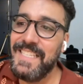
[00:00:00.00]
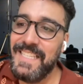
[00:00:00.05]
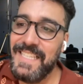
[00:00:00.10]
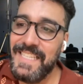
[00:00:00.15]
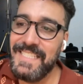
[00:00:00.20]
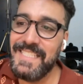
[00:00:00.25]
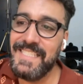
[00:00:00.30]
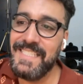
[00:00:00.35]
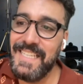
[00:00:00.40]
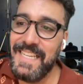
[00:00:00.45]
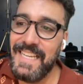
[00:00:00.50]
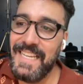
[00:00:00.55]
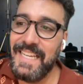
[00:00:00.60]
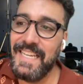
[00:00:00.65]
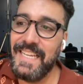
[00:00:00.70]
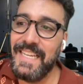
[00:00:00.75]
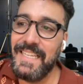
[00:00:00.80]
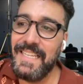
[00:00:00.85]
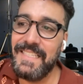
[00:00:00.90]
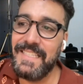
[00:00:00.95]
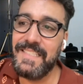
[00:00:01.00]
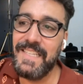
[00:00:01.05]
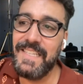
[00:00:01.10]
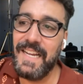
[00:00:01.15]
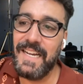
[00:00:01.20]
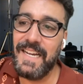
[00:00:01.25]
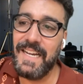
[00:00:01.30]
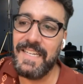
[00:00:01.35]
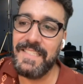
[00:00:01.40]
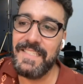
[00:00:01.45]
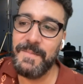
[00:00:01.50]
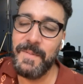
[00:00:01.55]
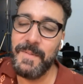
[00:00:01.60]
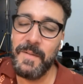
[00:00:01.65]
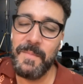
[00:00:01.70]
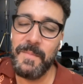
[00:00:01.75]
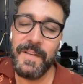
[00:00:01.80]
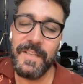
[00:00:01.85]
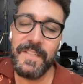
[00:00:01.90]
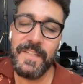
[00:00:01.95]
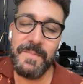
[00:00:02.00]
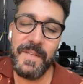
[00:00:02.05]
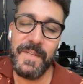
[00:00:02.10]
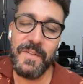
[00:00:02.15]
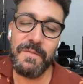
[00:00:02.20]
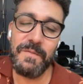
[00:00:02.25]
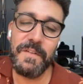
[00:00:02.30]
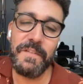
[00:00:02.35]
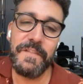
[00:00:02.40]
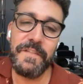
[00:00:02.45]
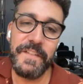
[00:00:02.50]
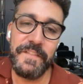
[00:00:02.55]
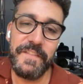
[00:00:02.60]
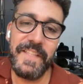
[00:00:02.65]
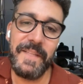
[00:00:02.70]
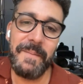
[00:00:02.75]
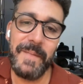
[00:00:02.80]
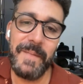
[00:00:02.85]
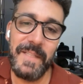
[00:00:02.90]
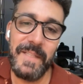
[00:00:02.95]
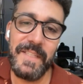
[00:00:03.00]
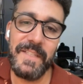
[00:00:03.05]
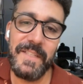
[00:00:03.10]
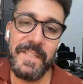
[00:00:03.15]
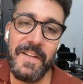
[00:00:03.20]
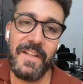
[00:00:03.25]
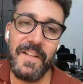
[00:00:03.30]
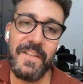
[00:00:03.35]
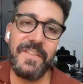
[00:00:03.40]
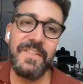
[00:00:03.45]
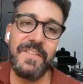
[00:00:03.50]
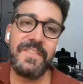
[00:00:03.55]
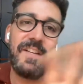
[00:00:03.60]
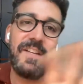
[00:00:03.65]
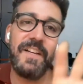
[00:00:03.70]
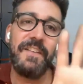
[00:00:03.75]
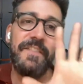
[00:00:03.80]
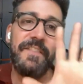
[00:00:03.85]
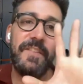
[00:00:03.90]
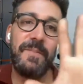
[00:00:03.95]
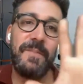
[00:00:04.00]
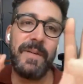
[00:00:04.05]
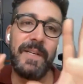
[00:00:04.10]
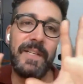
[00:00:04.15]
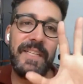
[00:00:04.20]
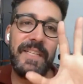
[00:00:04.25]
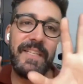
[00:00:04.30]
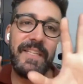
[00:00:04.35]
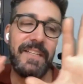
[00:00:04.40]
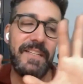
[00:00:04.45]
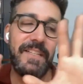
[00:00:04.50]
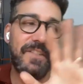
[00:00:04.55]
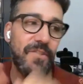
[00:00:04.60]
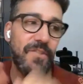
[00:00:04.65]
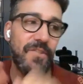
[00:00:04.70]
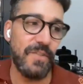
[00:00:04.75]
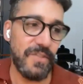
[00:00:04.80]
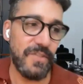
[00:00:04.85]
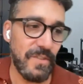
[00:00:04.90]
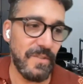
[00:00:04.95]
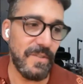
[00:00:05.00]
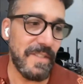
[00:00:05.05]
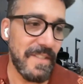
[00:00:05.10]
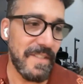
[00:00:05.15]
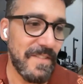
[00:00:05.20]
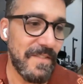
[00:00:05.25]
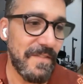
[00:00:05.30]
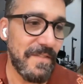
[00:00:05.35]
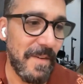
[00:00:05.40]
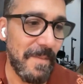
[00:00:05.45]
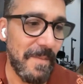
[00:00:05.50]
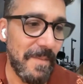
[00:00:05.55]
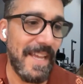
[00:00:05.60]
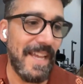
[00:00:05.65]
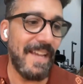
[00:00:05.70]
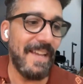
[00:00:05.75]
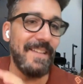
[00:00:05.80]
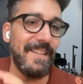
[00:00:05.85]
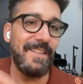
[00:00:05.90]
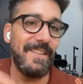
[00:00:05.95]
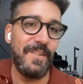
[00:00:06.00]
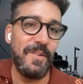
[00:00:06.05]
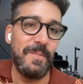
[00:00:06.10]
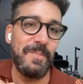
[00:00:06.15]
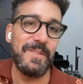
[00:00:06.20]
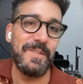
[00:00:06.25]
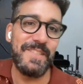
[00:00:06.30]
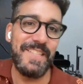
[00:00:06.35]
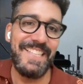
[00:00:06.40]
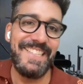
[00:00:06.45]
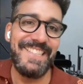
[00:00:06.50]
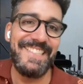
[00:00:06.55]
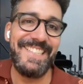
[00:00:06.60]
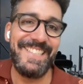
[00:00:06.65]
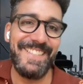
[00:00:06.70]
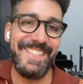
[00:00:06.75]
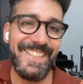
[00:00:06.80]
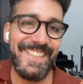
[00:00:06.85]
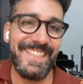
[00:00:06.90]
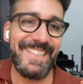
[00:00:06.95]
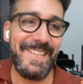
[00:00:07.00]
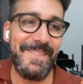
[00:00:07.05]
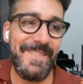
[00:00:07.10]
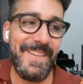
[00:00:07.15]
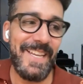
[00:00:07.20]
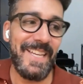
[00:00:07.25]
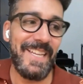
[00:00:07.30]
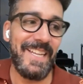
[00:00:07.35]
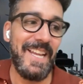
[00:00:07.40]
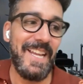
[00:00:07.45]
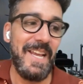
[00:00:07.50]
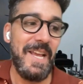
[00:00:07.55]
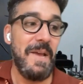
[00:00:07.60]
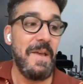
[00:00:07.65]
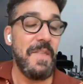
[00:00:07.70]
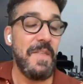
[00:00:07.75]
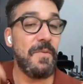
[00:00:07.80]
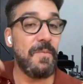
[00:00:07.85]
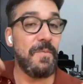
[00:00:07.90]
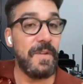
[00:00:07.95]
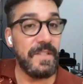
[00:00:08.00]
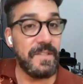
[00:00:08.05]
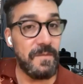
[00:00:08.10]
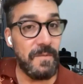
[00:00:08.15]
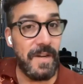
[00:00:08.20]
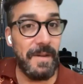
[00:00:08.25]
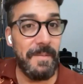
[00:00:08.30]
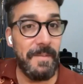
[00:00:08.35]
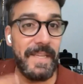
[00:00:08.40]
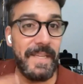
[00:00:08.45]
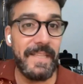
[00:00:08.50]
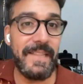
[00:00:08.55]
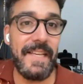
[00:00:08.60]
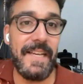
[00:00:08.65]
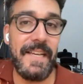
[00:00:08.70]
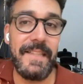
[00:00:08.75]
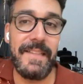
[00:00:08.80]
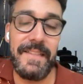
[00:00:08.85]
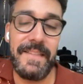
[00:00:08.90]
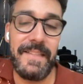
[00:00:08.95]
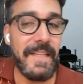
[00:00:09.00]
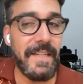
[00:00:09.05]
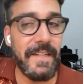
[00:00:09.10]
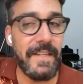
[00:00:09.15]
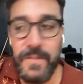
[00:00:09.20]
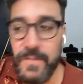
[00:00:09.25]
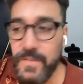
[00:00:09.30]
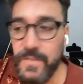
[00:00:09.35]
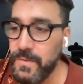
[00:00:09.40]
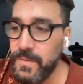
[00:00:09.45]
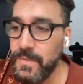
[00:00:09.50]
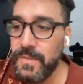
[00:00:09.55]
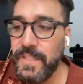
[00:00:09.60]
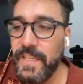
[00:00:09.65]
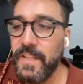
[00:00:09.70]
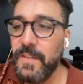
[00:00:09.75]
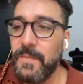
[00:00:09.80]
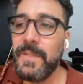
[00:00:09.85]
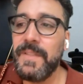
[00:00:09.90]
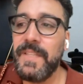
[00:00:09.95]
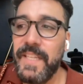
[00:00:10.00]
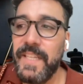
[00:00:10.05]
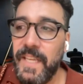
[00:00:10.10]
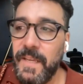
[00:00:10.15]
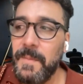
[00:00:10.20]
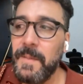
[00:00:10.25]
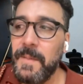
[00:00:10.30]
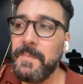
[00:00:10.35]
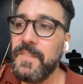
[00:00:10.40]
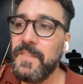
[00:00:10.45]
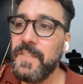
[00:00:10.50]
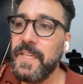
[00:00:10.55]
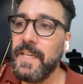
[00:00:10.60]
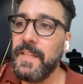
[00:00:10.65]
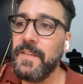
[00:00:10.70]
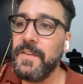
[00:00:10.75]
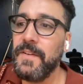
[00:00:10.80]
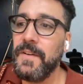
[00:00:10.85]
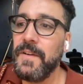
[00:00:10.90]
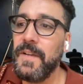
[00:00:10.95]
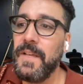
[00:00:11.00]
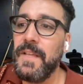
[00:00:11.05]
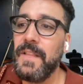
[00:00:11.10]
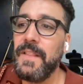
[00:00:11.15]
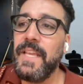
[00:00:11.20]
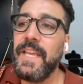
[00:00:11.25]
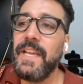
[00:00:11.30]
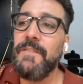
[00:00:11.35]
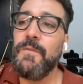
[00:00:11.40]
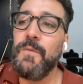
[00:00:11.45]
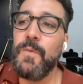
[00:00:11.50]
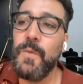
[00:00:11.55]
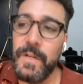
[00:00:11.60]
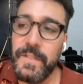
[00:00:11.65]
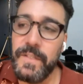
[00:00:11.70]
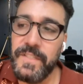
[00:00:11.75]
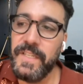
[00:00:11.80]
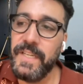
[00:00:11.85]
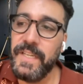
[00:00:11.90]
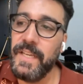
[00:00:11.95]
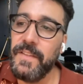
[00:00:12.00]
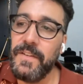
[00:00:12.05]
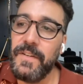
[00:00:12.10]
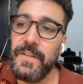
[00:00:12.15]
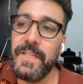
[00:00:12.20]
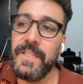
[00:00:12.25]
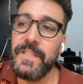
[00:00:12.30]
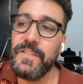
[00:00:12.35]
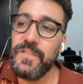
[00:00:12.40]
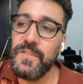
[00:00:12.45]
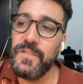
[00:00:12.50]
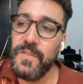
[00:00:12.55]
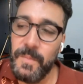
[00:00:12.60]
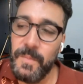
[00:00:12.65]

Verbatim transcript: to this day, uh, Spielberg has made over $50 million off his buddy, George Lucas, from that 2% deal that they made. The reason why I make that, they didn't go to school together, but they came up together. They have worked together in